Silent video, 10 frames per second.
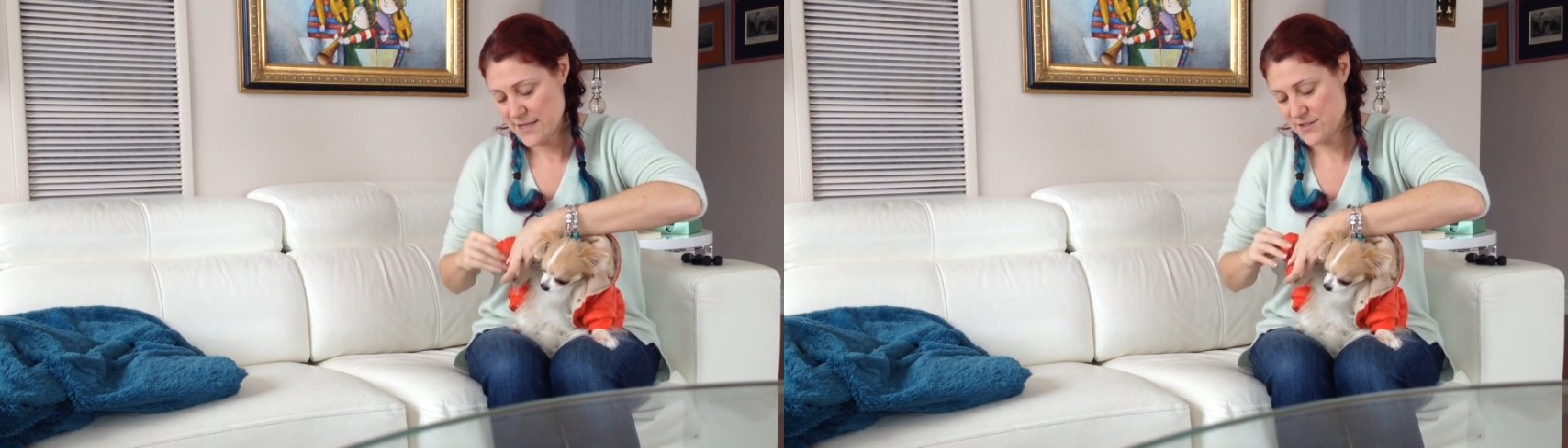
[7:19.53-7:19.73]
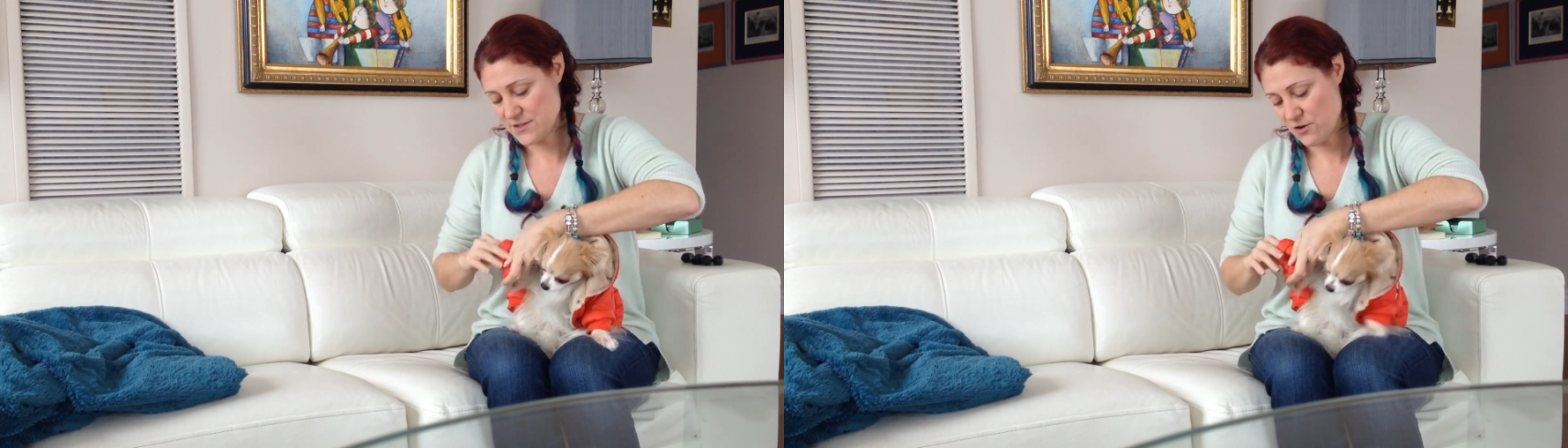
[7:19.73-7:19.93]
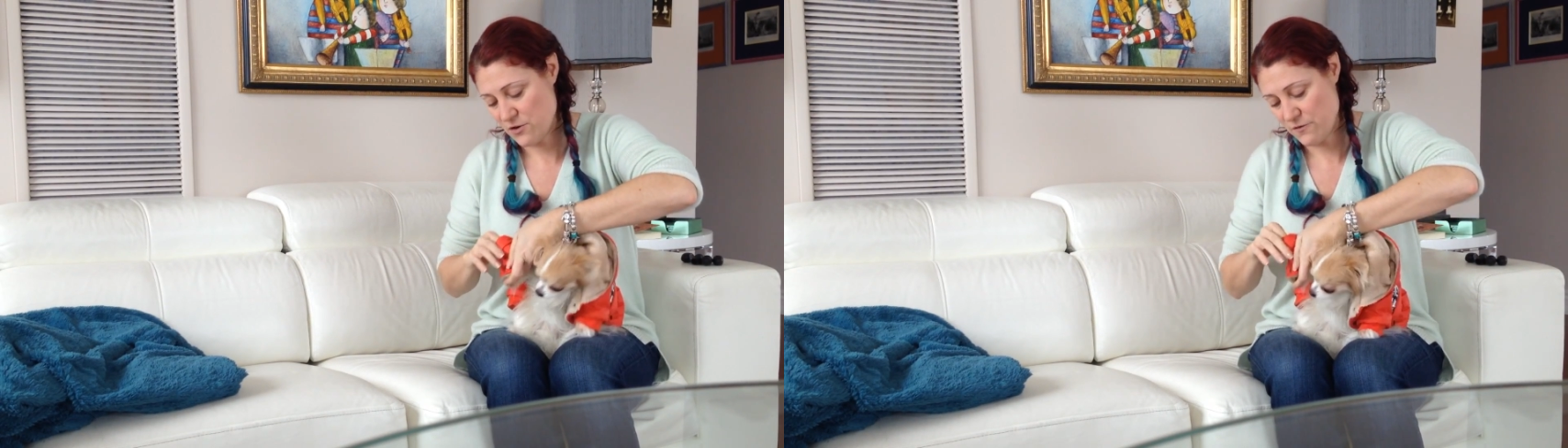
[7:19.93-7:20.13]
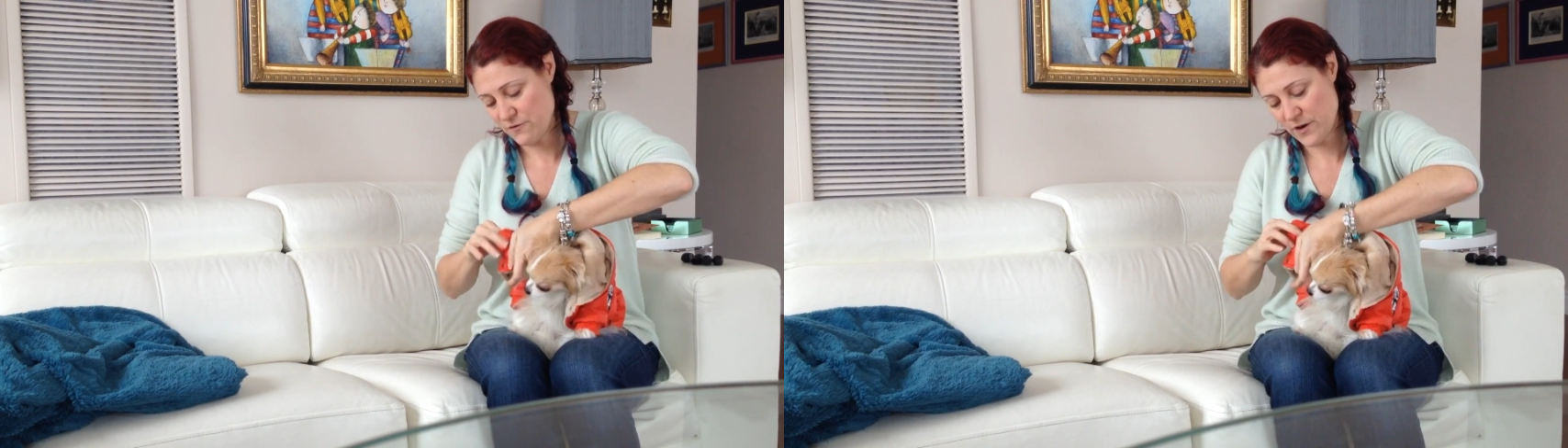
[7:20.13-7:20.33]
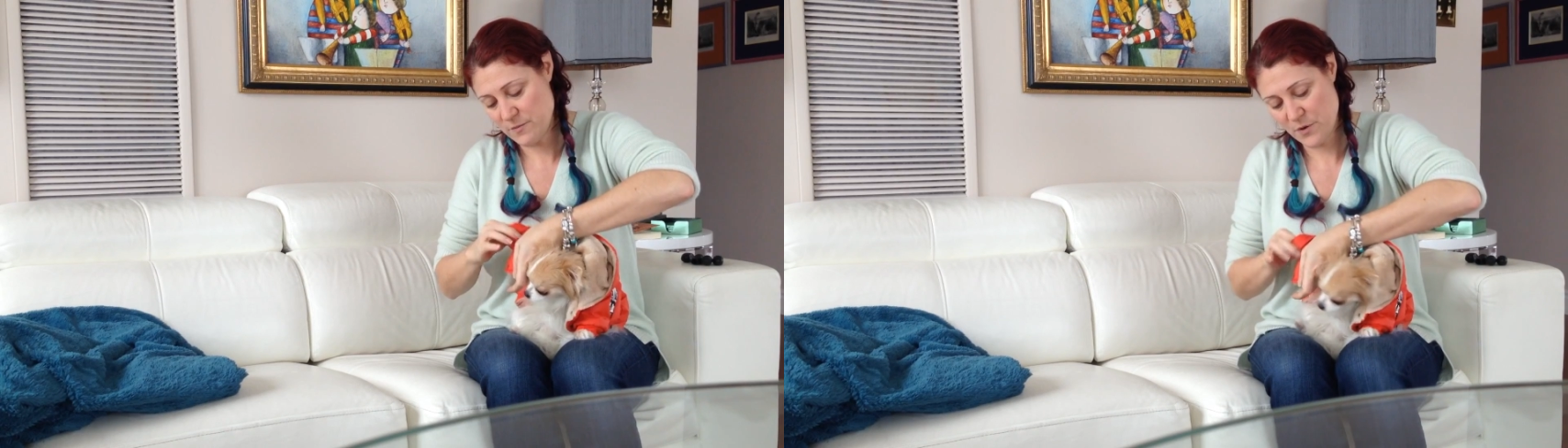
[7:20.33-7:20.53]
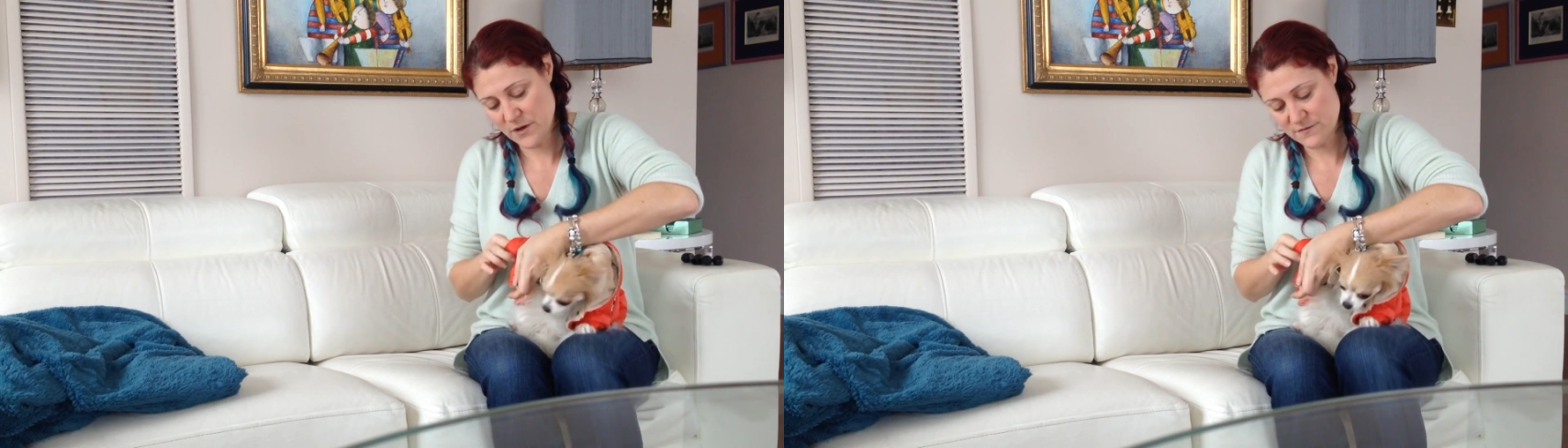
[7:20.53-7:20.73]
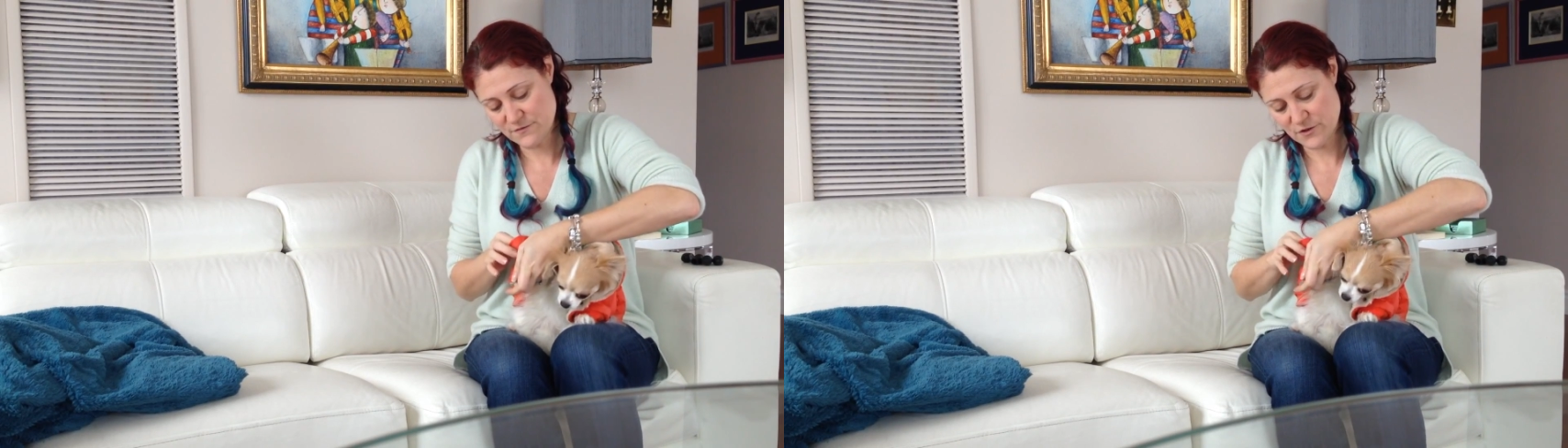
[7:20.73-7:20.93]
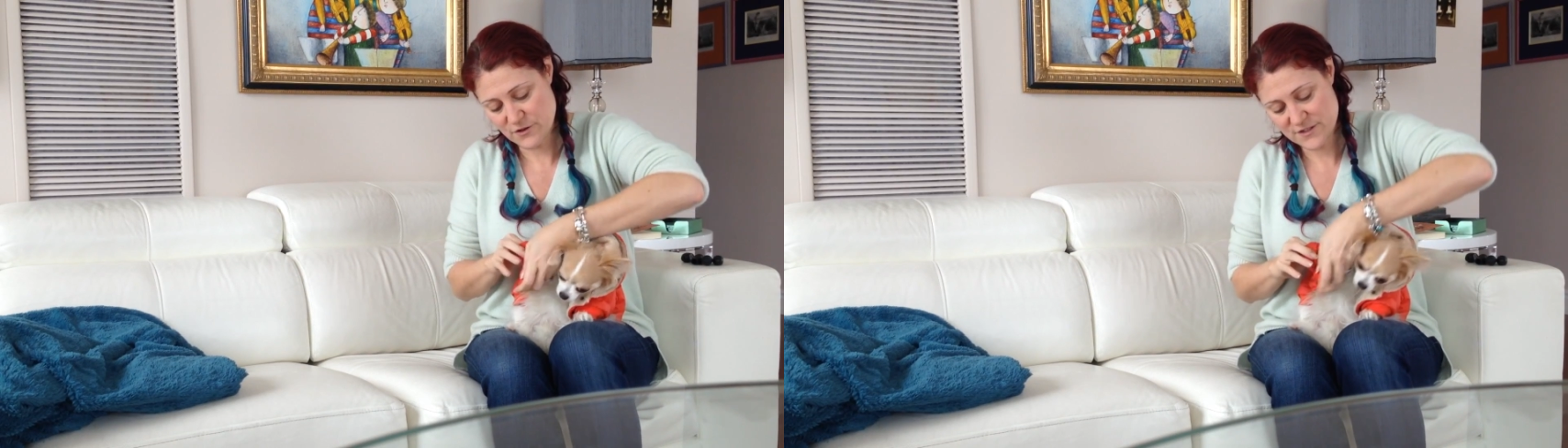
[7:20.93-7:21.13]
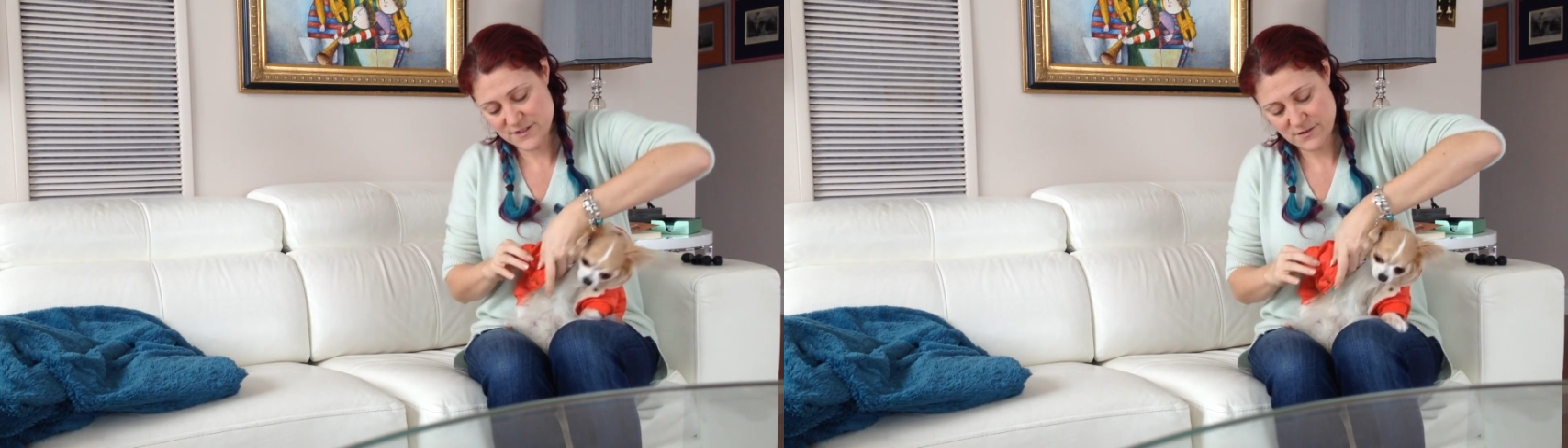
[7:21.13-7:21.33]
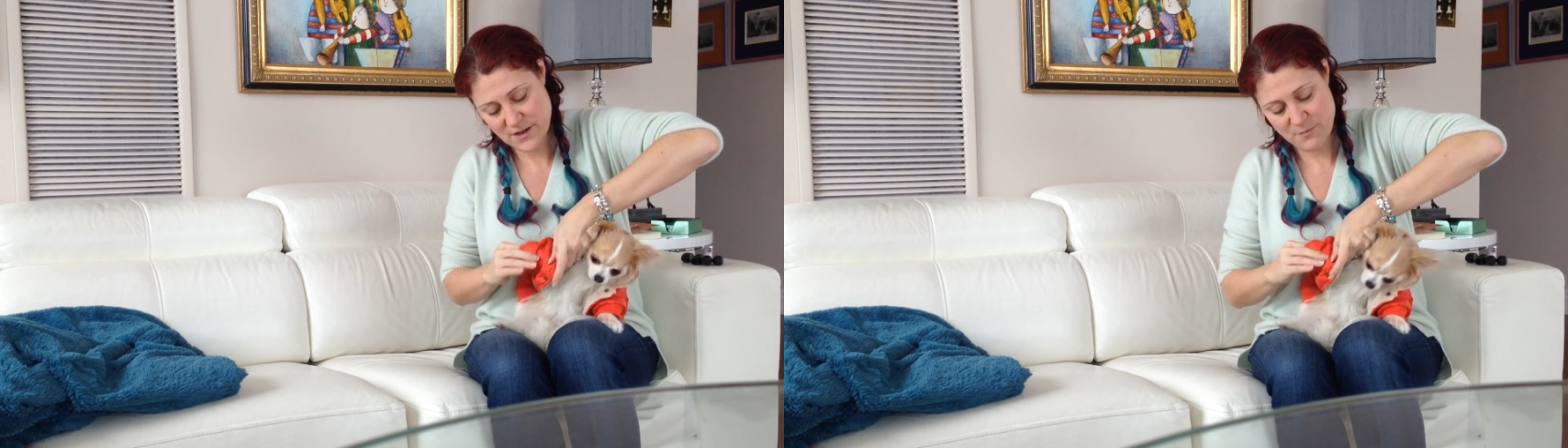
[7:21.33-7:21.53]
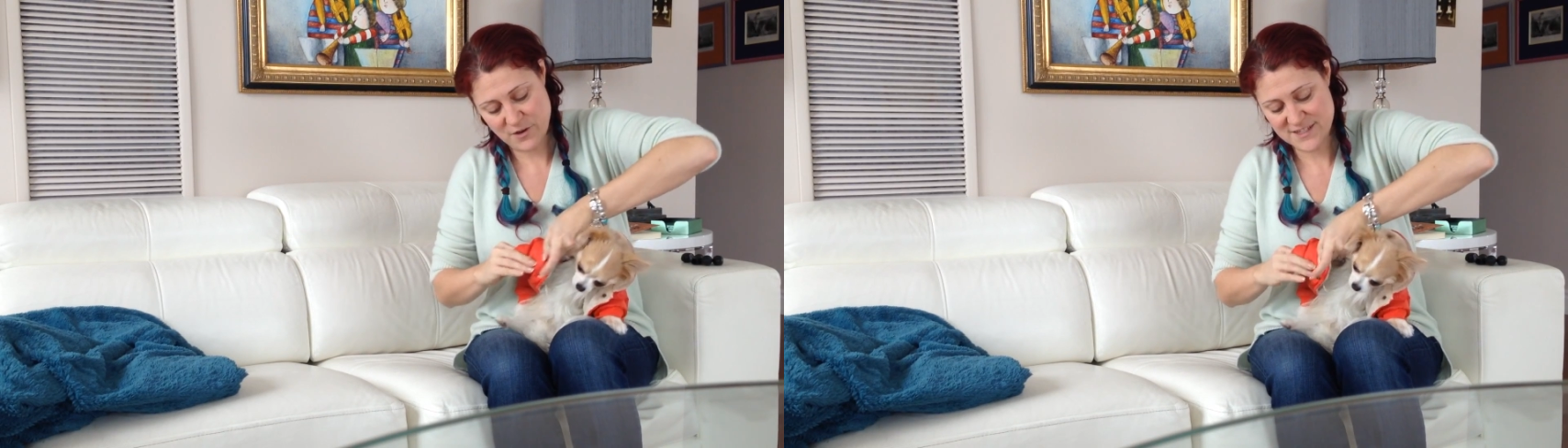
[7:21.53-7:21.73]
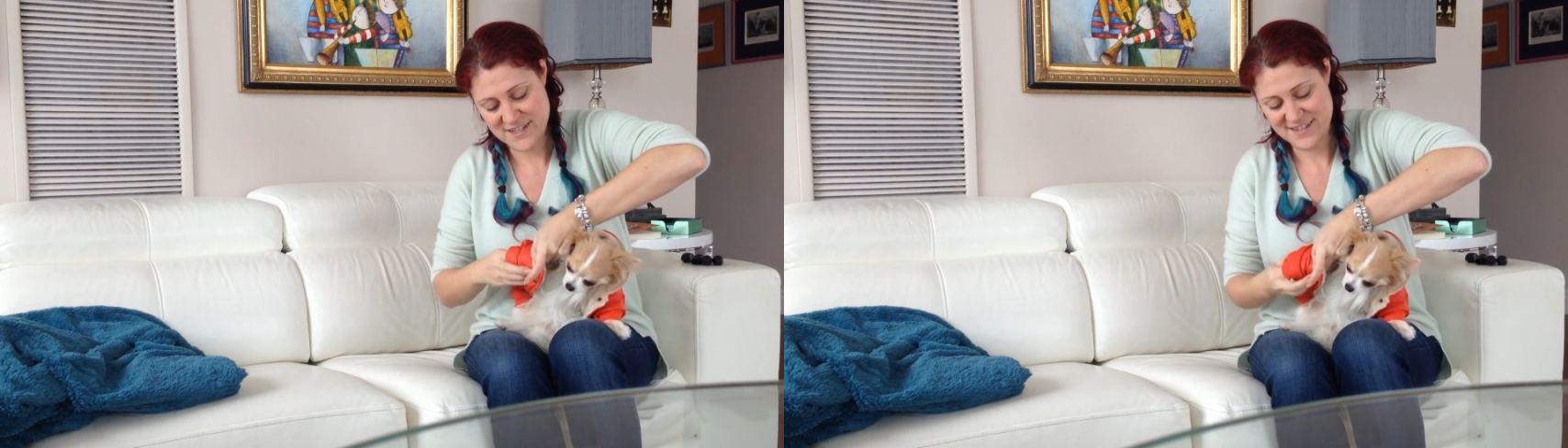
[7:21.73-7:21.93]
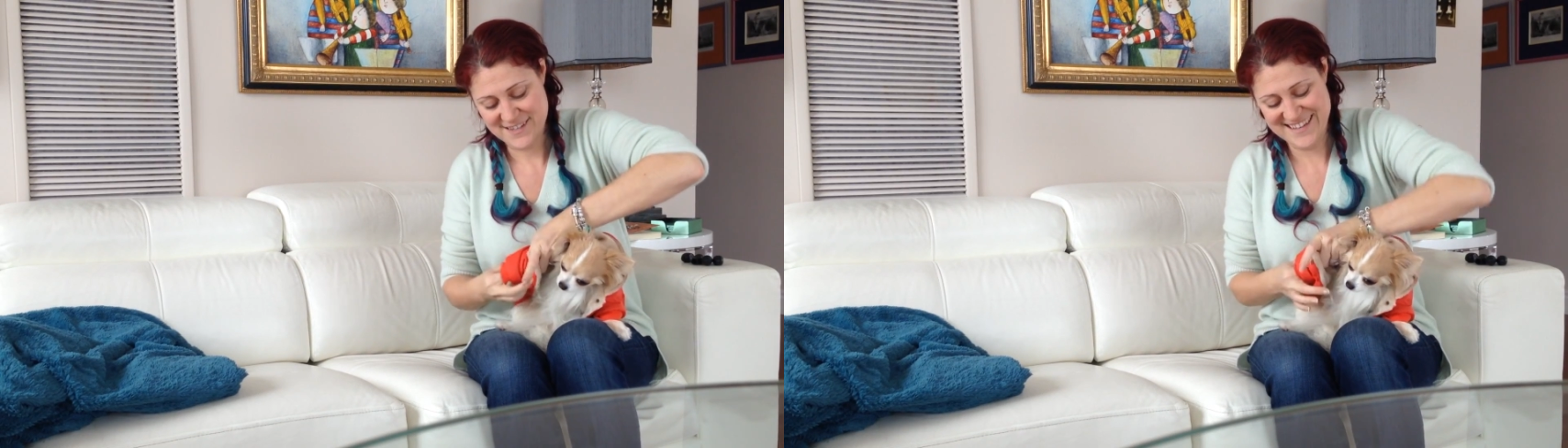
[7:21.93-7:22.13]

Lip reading: So front paws first. Okay, Monty.